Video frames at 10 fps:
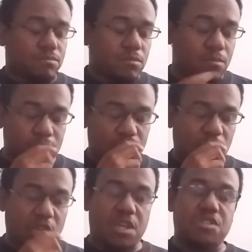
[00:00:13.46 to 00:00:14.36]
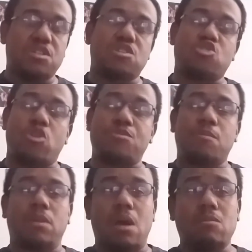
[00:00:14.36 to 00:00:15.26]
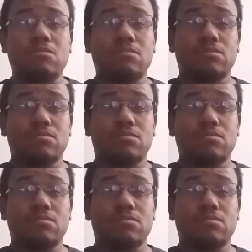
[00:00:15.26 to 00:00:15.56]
Link is in the description below.